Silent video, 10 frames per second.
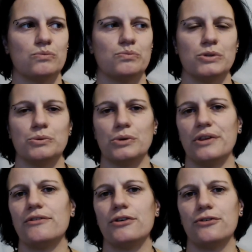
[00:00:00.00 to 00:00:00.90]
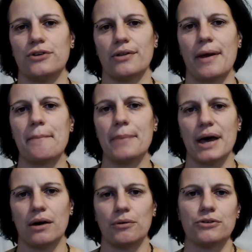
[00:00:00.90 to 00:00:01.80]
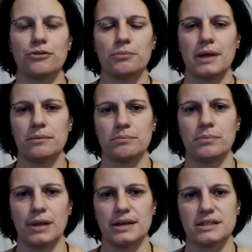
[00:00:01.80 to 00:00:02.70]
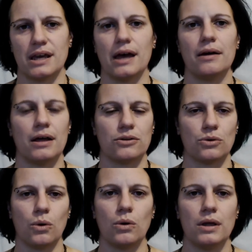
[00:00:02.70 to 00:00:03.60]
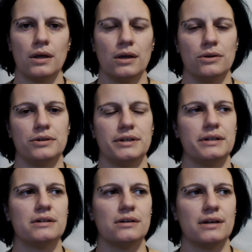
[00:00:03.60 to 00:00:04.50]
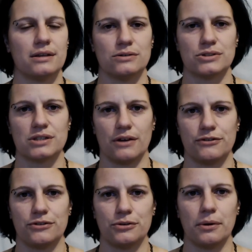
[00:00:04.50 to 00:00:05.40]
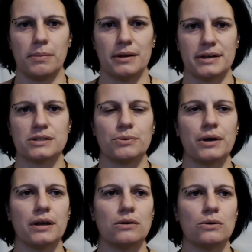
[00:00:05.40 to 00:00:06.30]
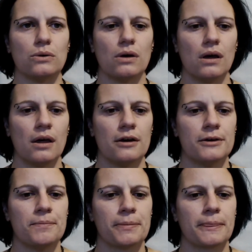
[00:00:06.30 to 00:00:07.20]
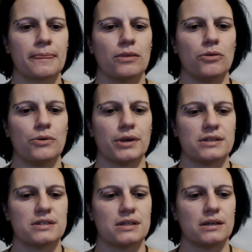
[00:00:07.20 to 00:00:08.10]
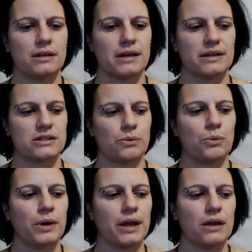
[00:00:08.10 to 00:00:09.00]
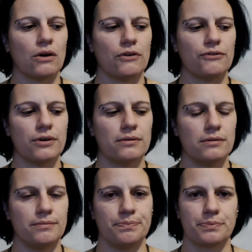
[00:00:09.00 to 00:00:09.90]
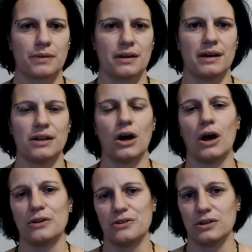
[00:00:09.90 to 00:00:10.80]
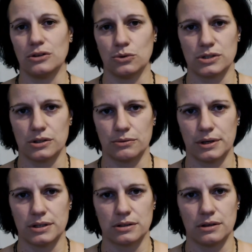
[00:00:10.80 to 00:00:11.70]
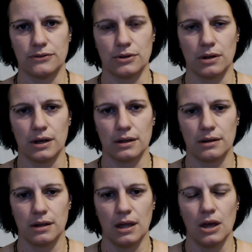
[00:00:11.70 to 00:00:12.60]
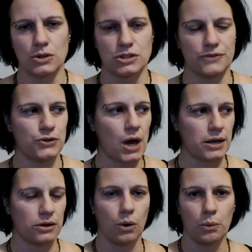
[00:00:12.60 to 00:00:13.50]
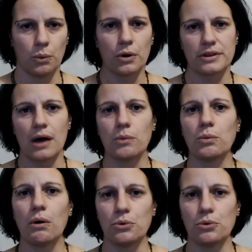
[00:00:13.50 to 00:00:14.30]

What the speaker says: you will never feel empowered from that place at all. You need to get yourself to a place where you can see it as a way of enhancing your situation, if you like. Because if you had not walked out, what